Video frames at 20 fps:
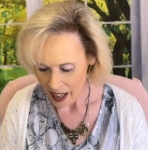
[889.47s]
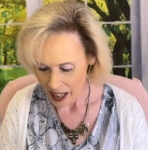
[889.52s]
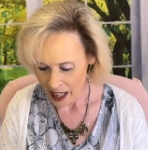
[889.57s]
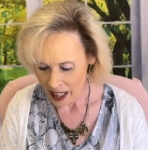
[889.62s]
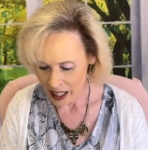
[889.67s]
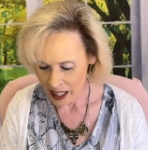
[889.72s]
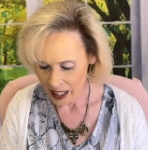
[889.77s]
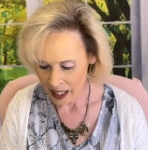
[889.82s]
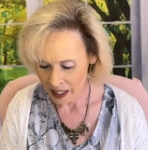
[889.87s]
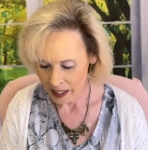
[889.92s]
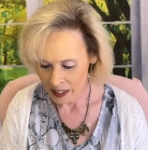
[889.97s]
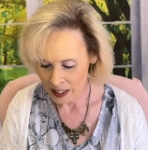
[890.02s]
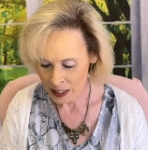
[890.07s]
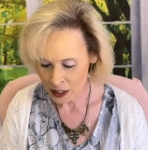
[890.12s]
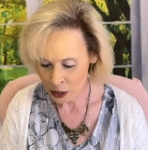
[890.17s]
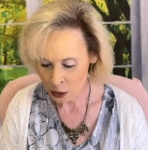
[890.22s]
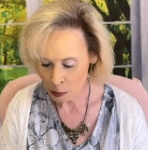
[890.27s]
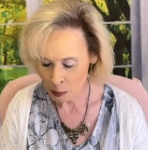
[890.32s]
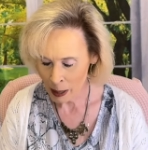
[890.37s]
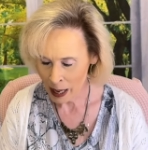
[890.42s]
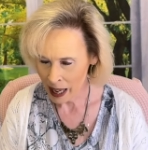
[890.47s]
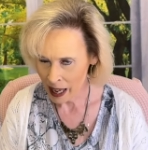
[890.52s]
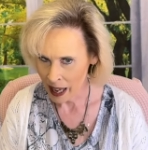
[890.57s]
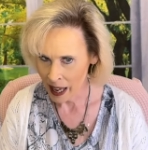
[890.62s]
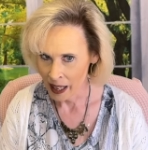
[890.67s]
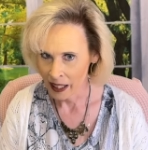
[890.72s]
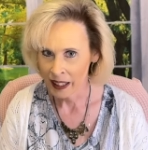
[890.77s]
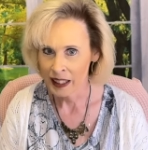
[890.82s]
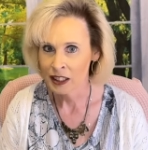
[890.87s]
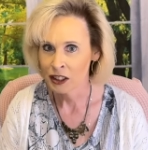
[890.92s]
And this little bag
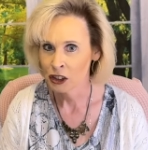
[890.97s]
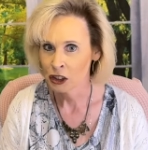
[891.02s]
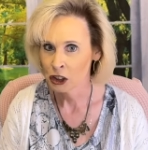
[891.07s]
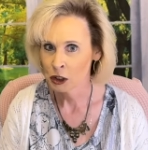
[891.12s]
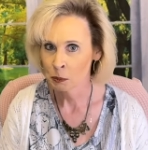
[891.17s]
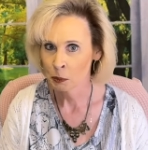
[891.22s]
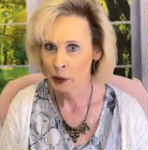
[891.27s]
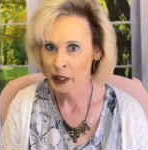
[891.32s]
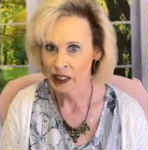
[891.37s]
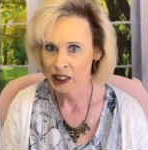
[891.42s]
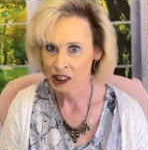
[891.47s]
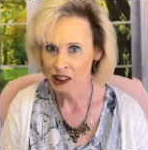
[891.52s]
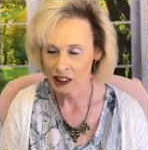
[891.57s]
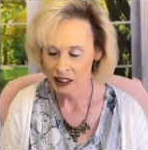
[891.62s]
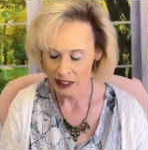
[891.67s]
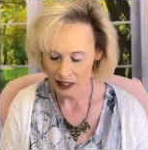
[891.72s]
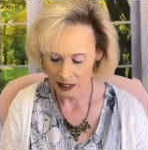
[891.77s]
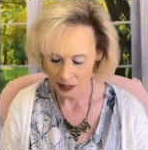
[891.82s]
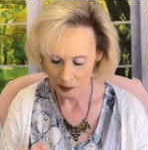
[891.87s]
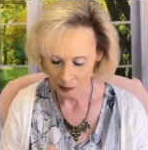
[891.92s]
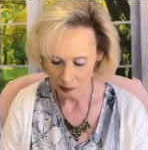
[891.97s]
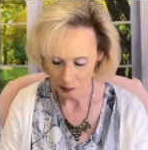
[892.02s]
is just precious.